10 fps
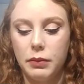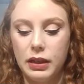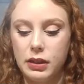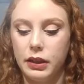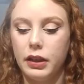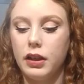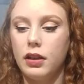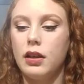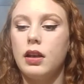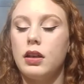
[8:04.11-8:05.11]

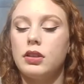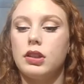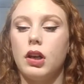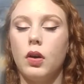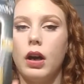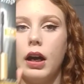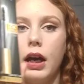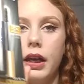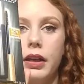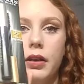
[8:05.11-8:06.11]
mascara, so
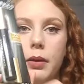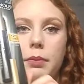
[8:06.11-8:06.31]
I